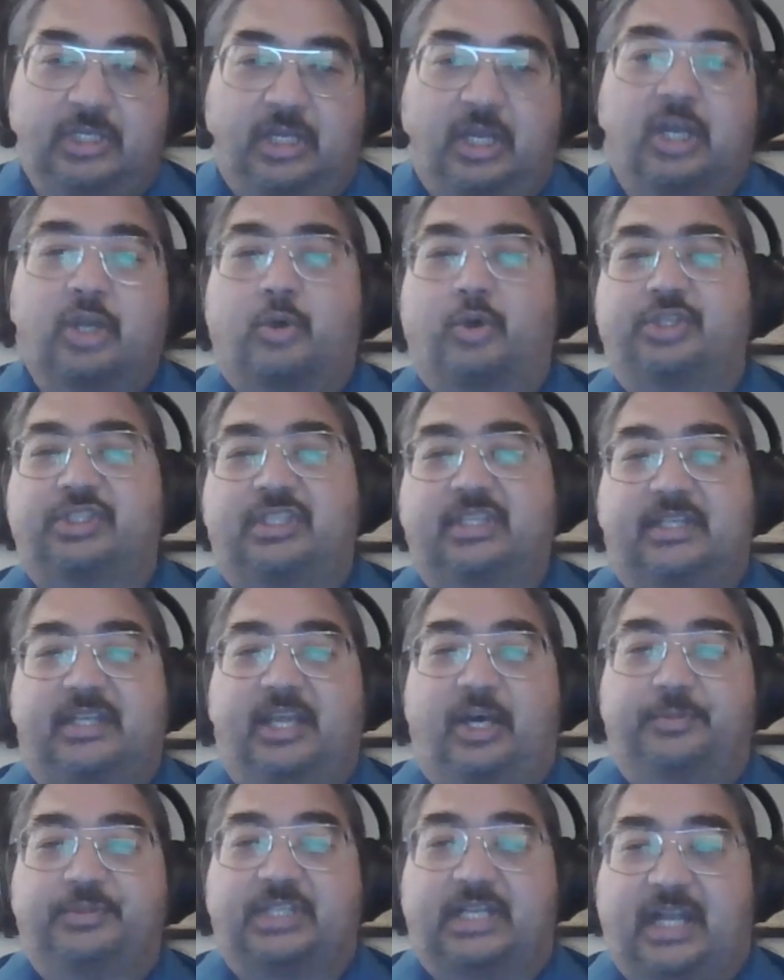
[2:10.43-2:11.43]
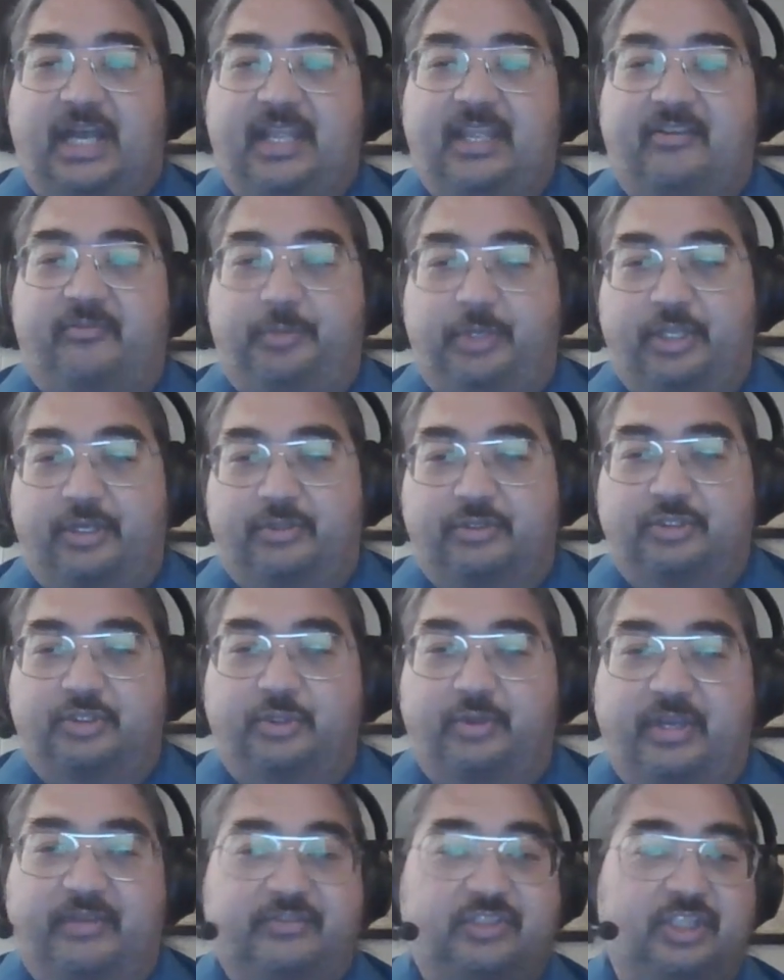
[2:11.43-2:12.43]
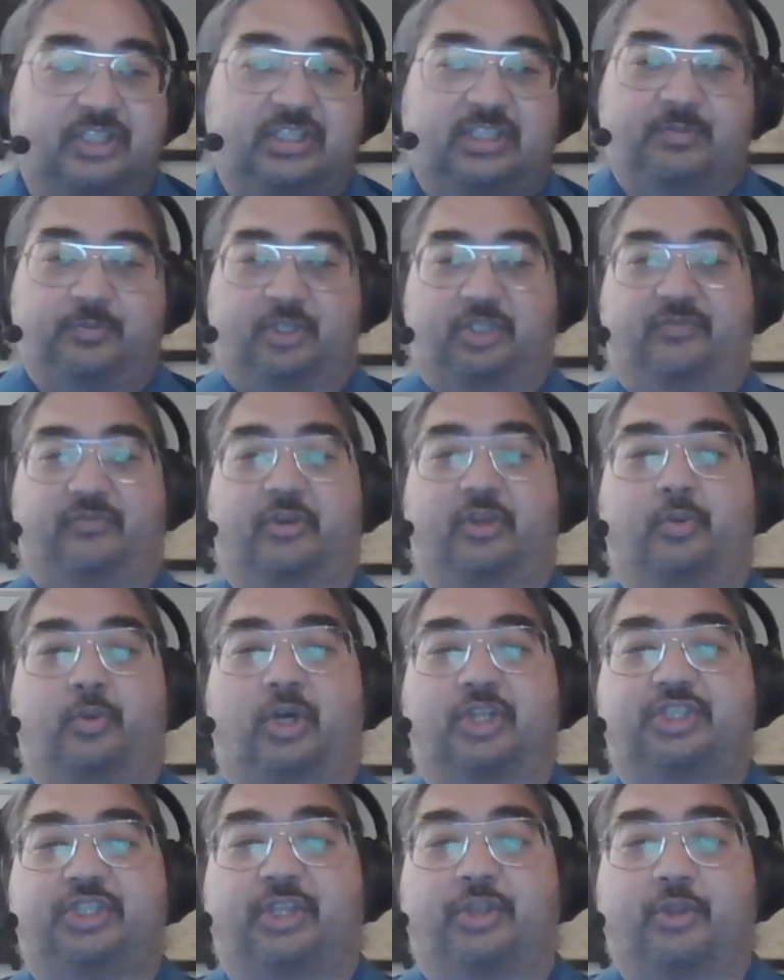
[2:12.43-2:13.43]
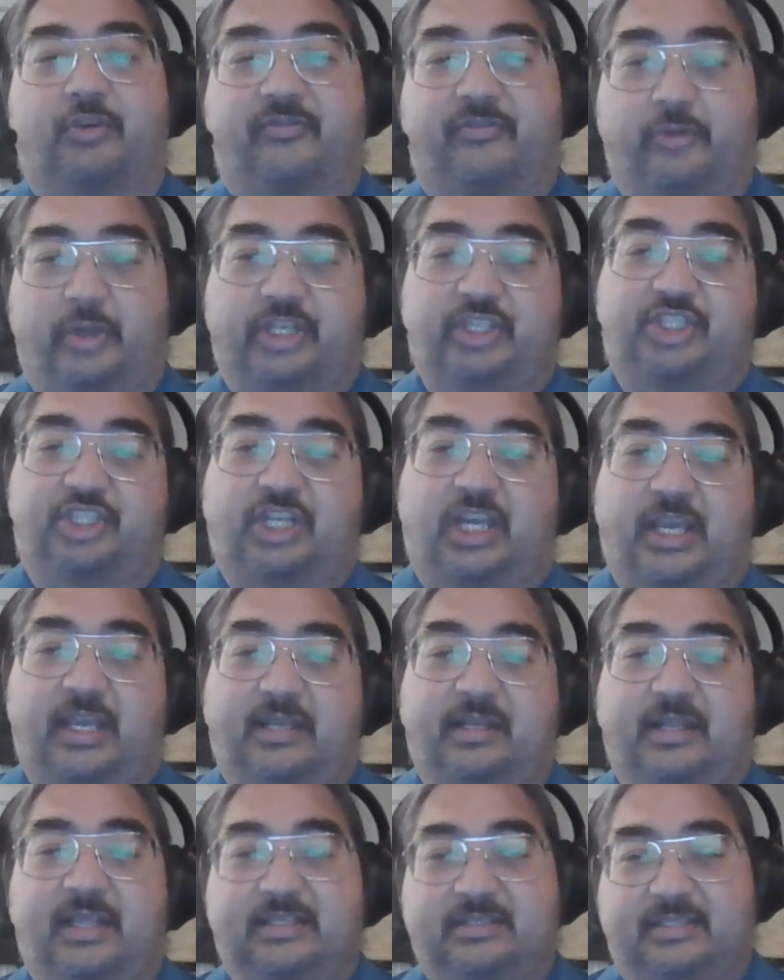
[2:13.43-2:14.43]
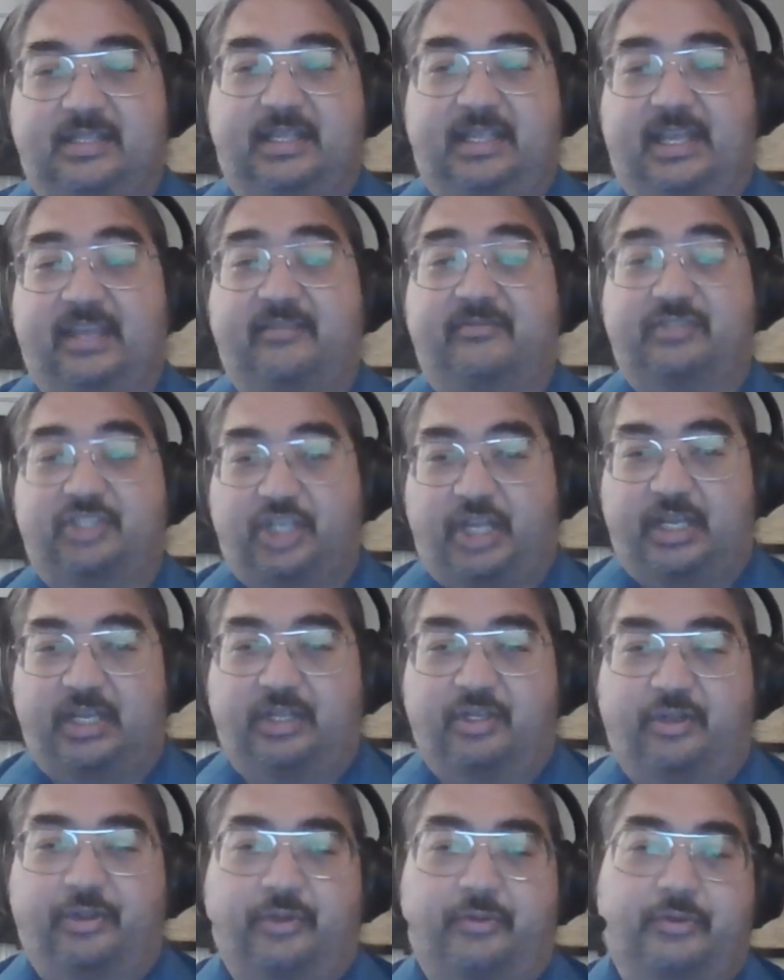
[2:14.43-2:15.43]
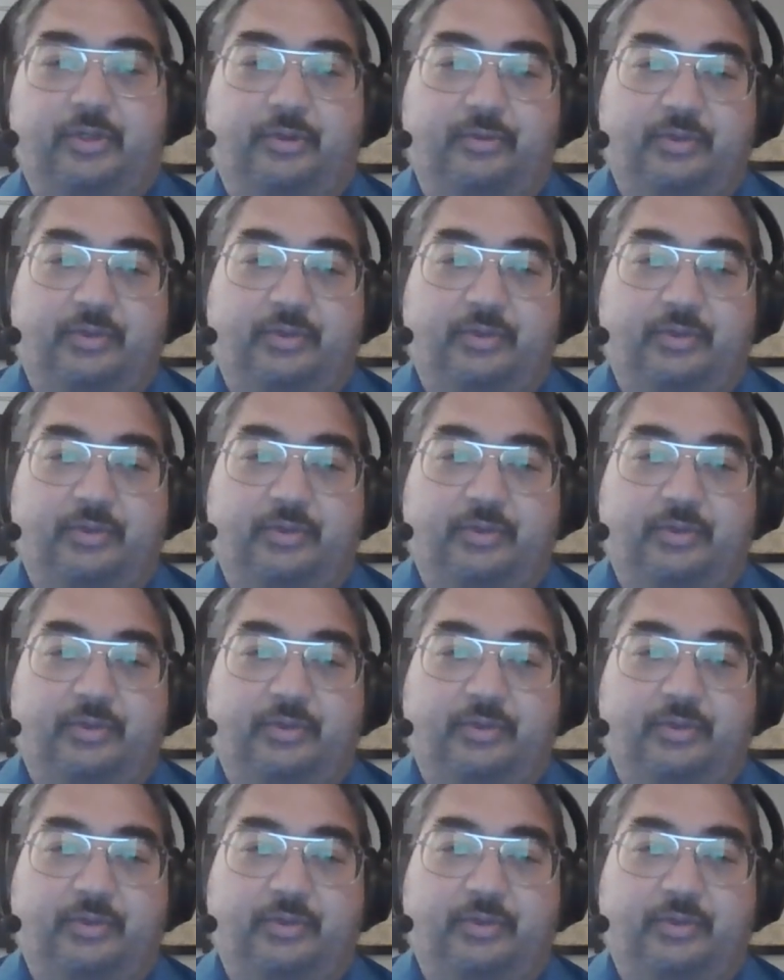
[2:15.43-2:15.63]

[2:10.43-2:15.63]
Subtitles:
Of course, it helps that I have players who have just as much fun watching their friends shine as they have shining on their own.